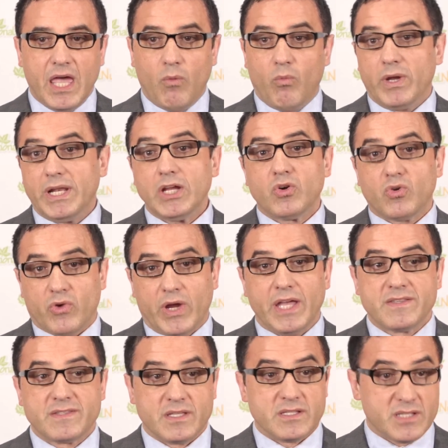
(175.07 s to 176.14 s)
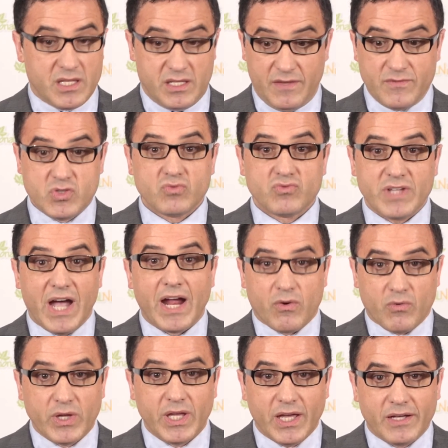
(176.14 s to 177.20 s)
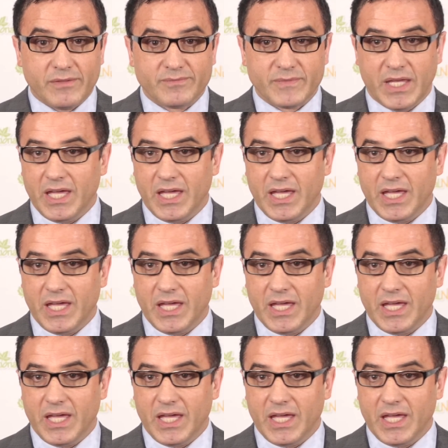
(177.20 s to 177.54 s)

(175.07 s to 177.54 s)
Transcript: and what it creates is it gives you diarrhea